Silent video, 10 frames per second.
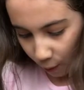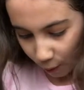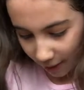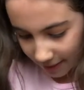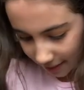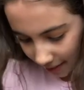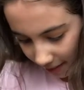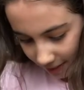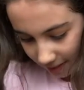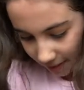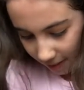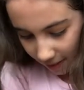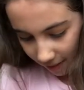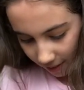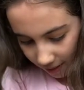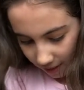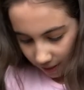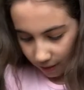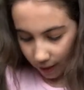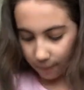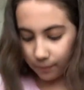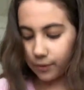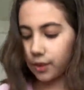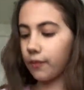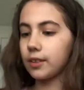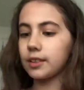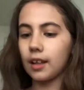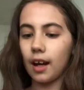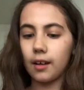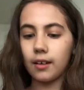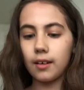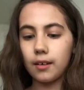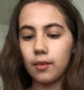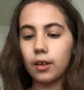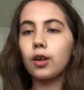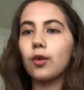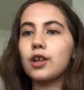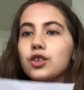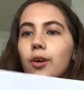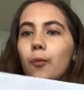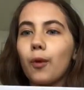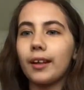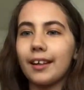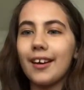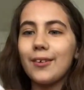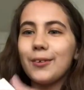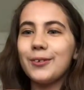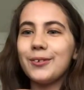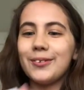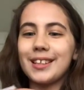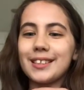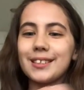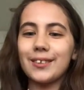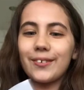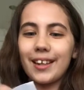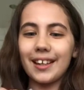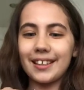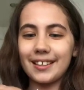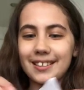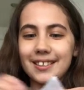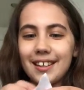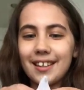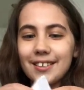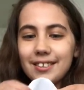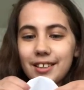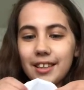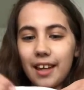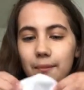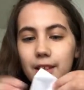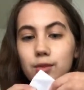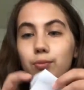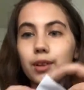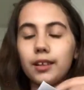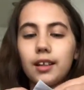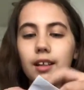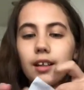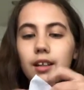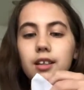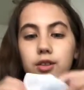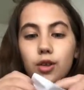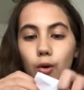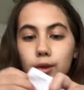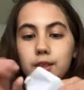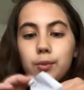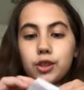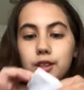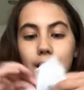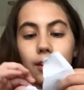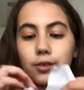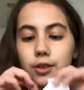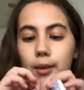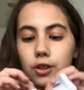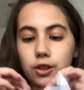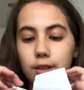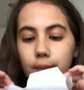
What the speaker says: Oh, I see it. Okay, so first thing, I congrats on winning. Ooh, this is so nice. So she gave me this note, which thank you so much.